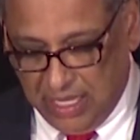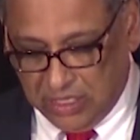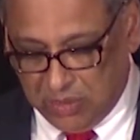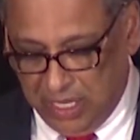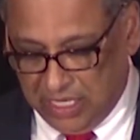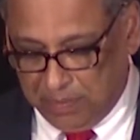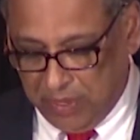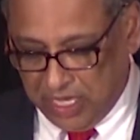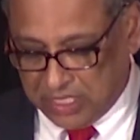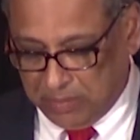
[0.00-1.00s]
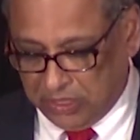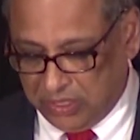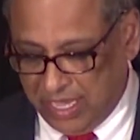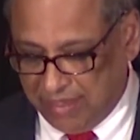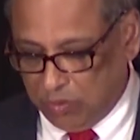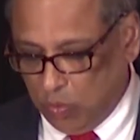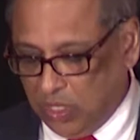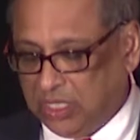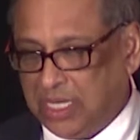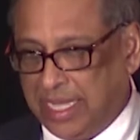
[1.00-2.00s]
to make it possible to have a
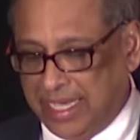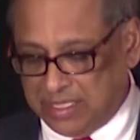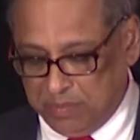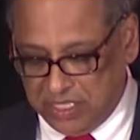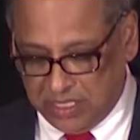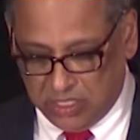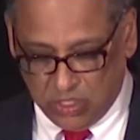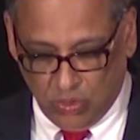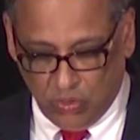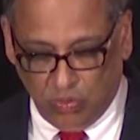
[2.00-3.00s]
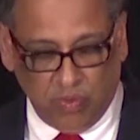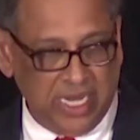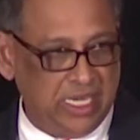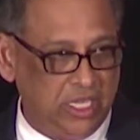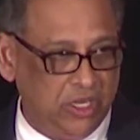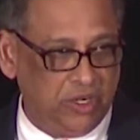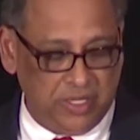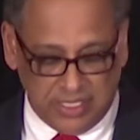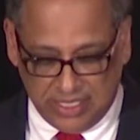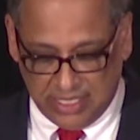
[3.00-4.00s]
world-class business school right here
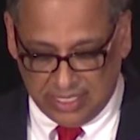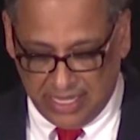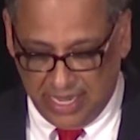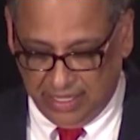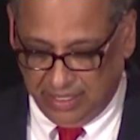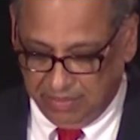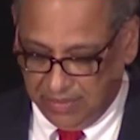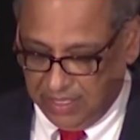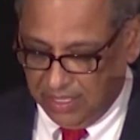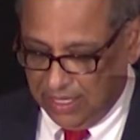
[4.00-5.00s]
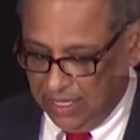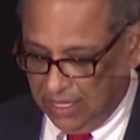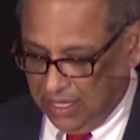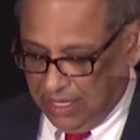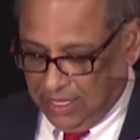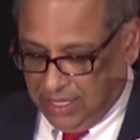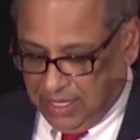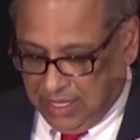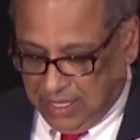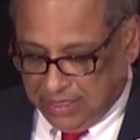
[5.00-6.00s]
in Cincinnati.
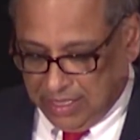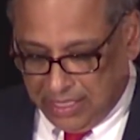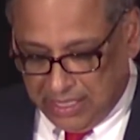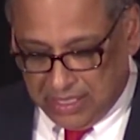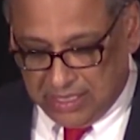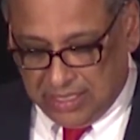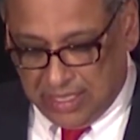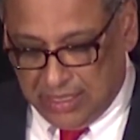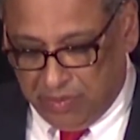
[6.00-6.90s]
The Lindners and